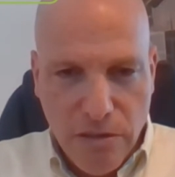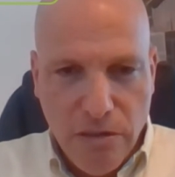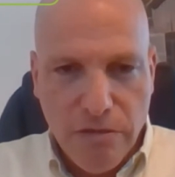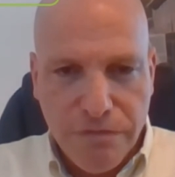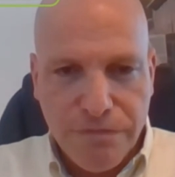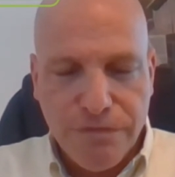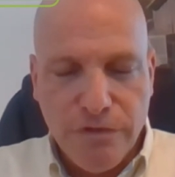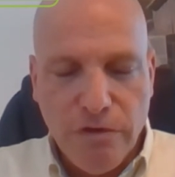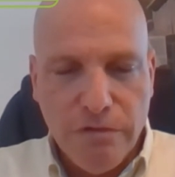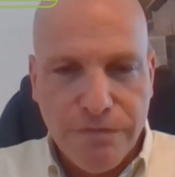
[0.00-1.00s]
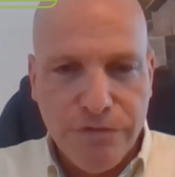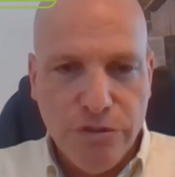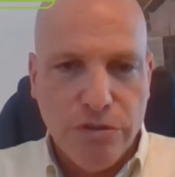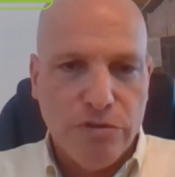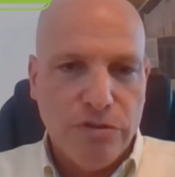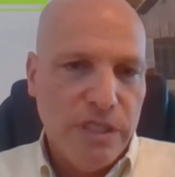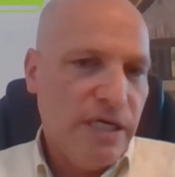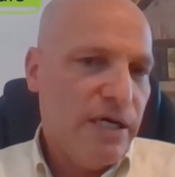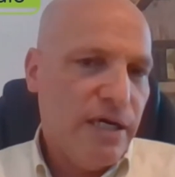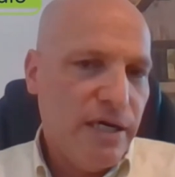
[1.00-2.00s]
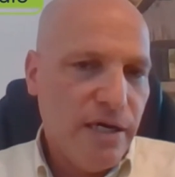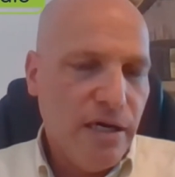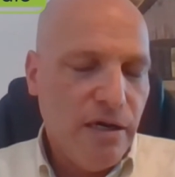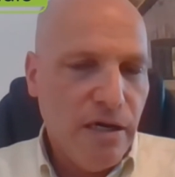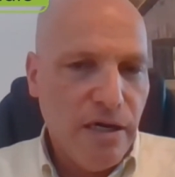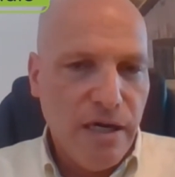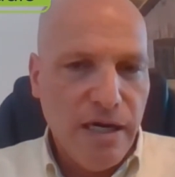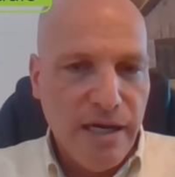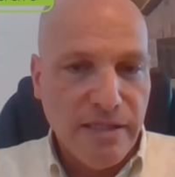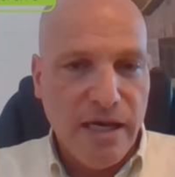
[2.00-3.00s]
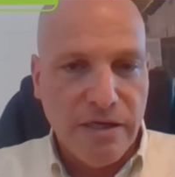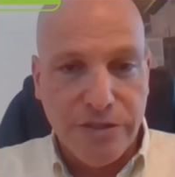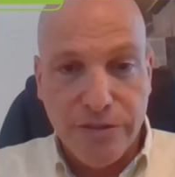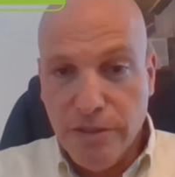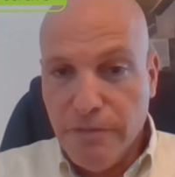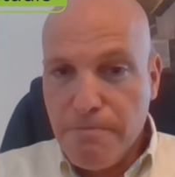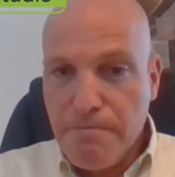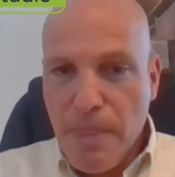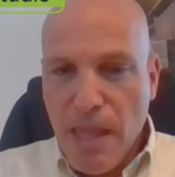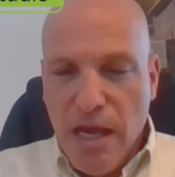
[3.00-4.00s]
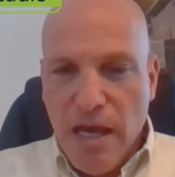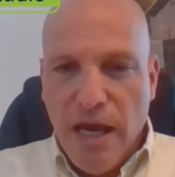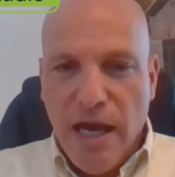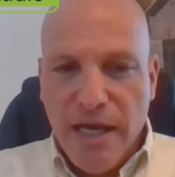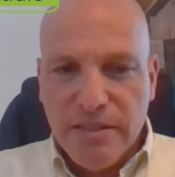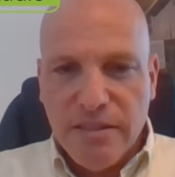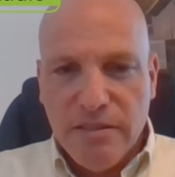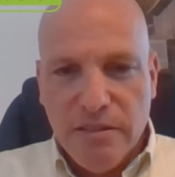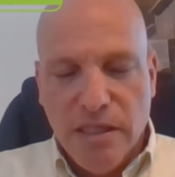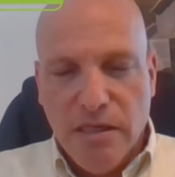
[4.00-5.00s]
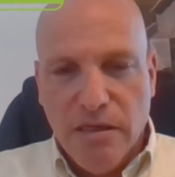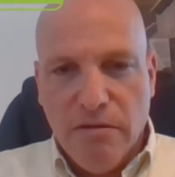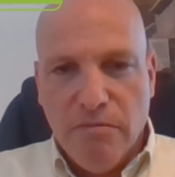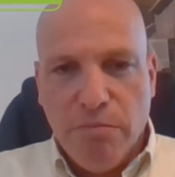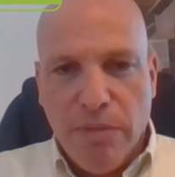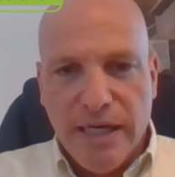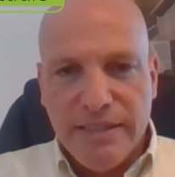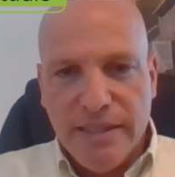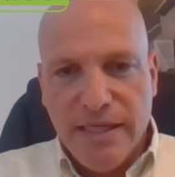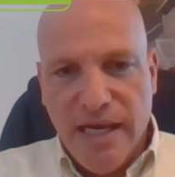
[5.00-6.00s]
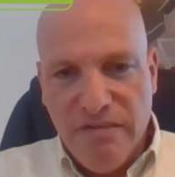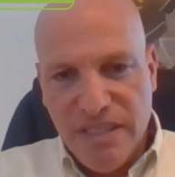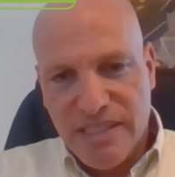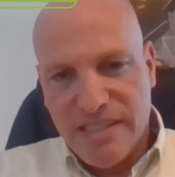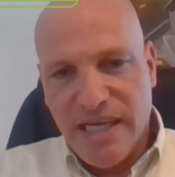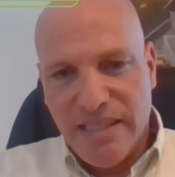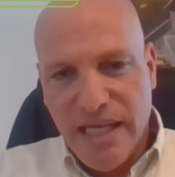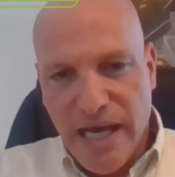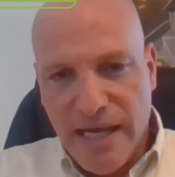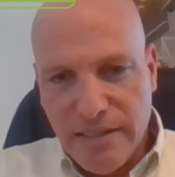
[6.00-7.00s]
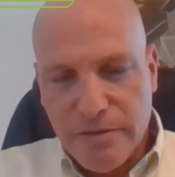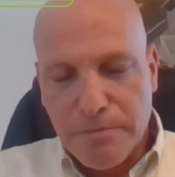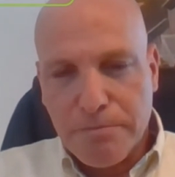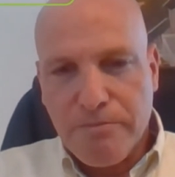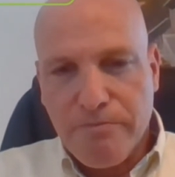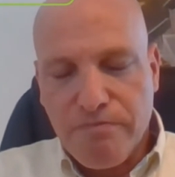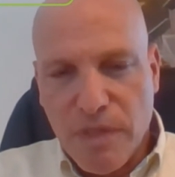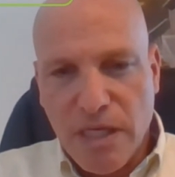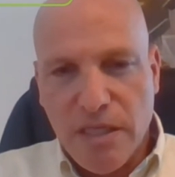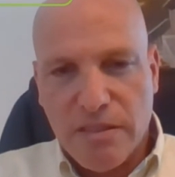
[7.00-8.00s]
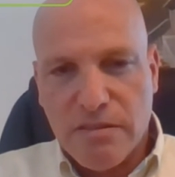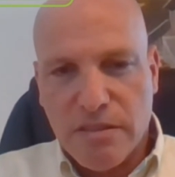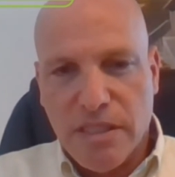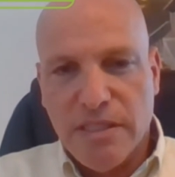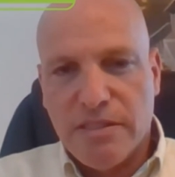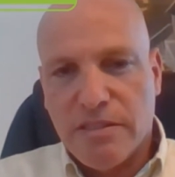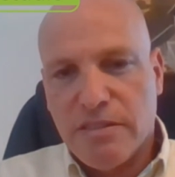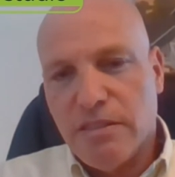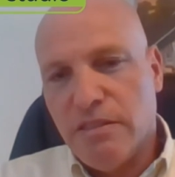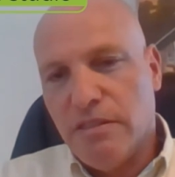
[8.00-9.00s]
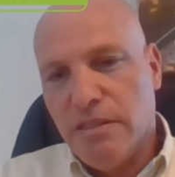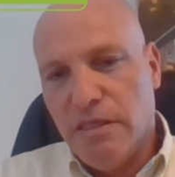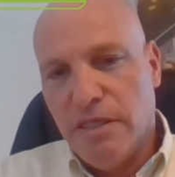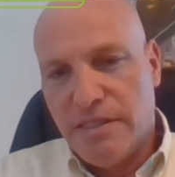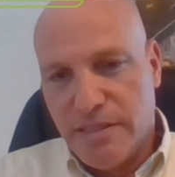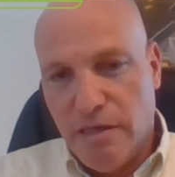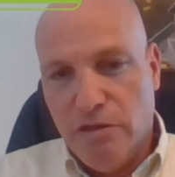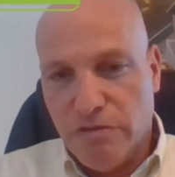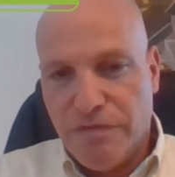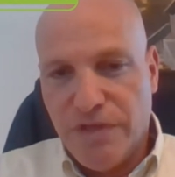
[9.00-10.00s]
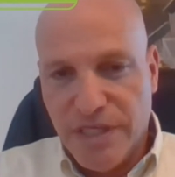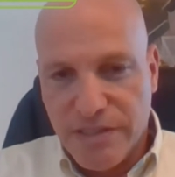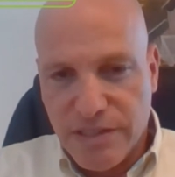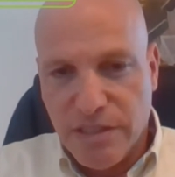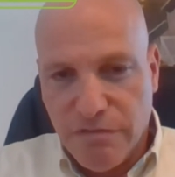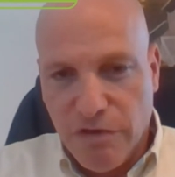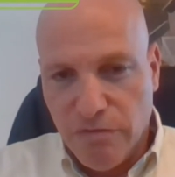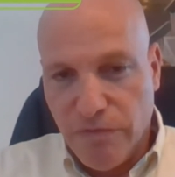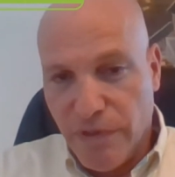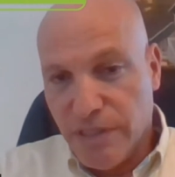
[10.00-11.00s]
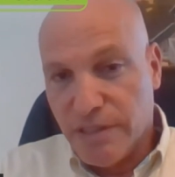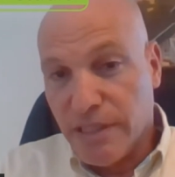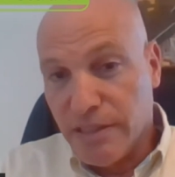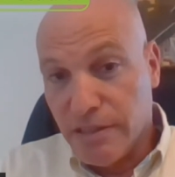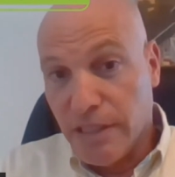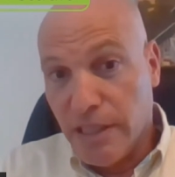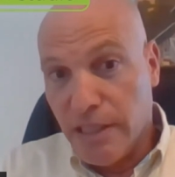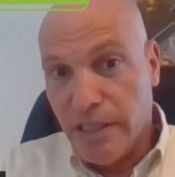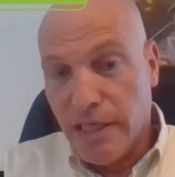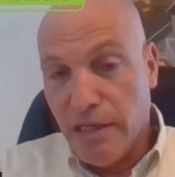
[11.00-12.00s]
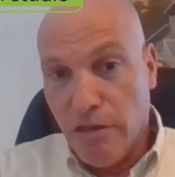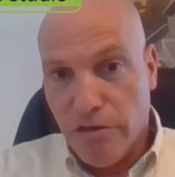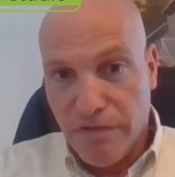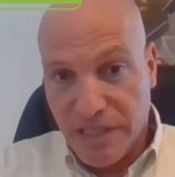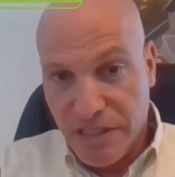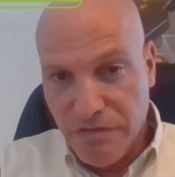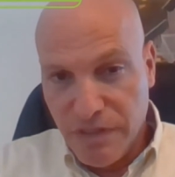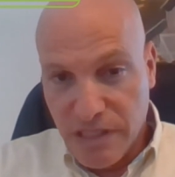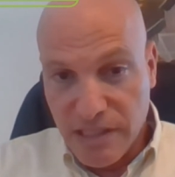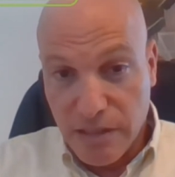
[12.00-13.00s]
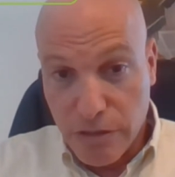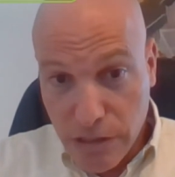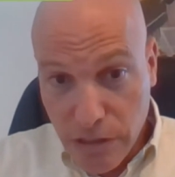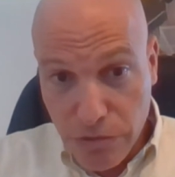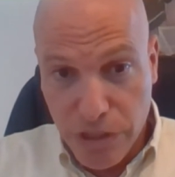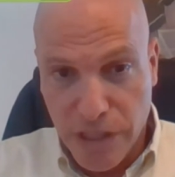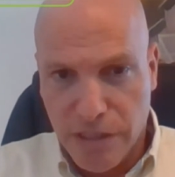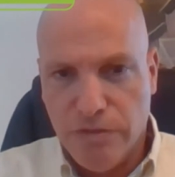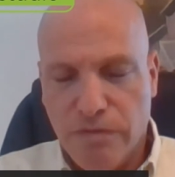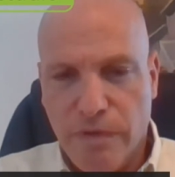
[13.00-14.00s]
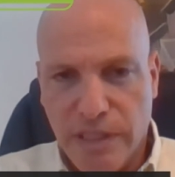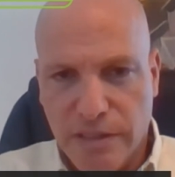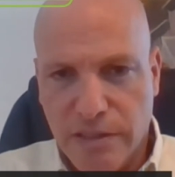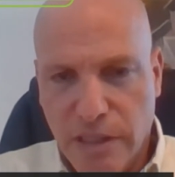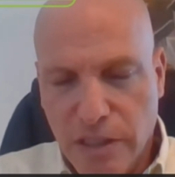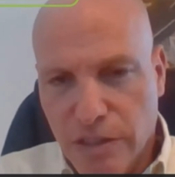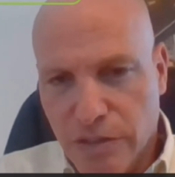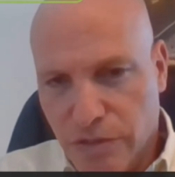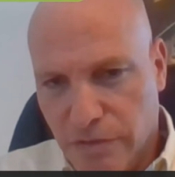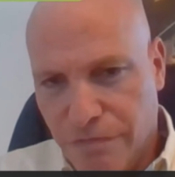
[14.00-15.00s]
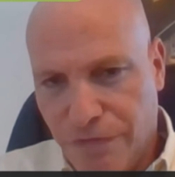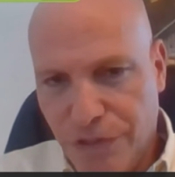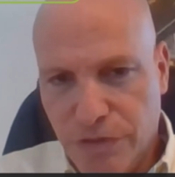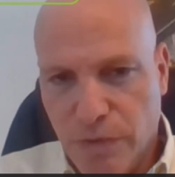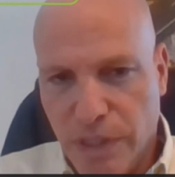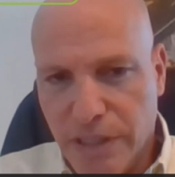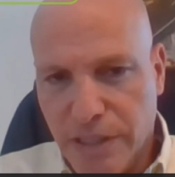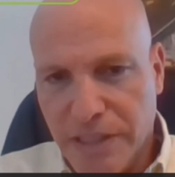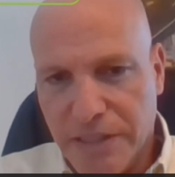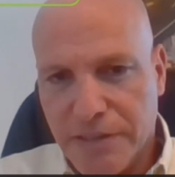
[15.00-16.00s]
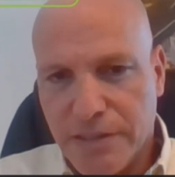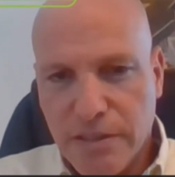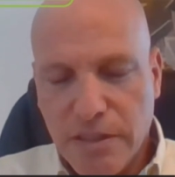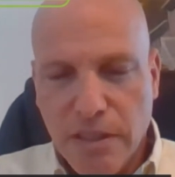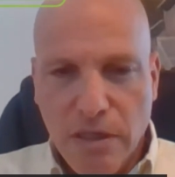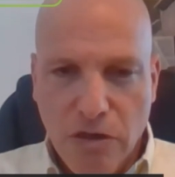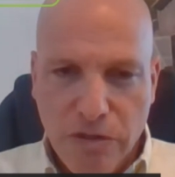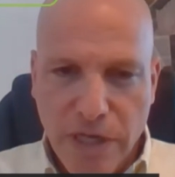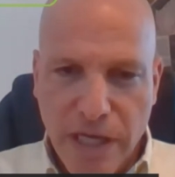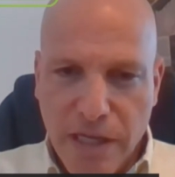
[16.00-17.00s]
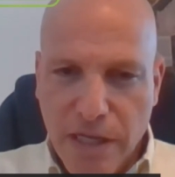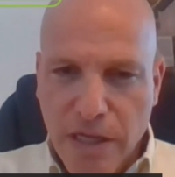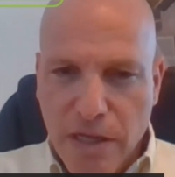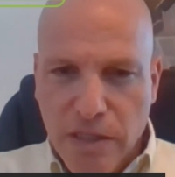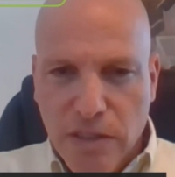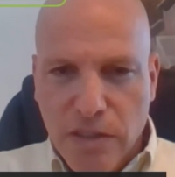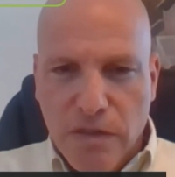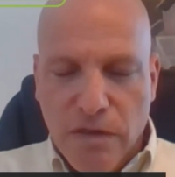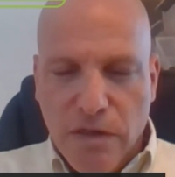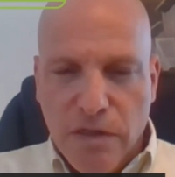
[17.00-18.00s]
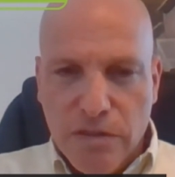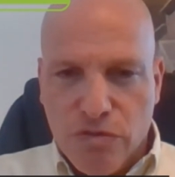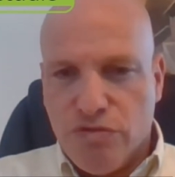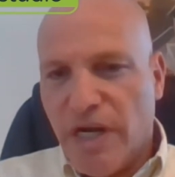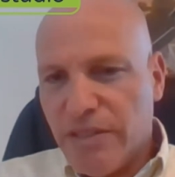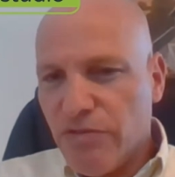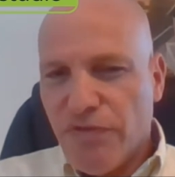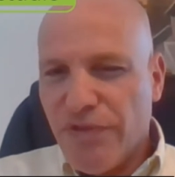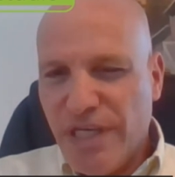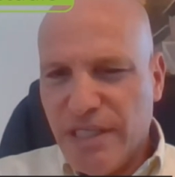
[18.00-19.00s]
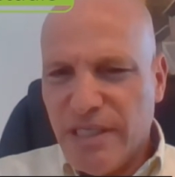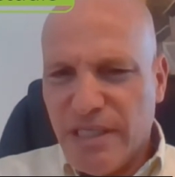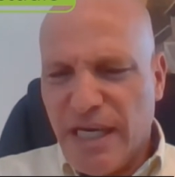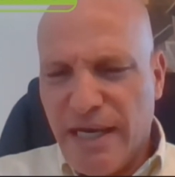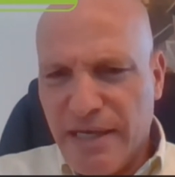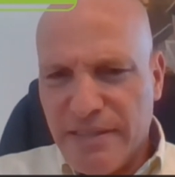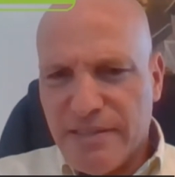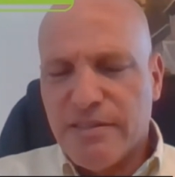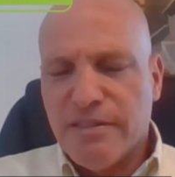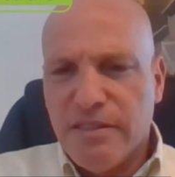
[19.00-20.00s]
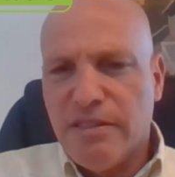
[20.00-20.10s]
of of your uh, uh, attacker. And by having said that, it's it's it's a lot of things involved with it, and uh, a lot of activities are associated with it. So the first one is okay. Try to think as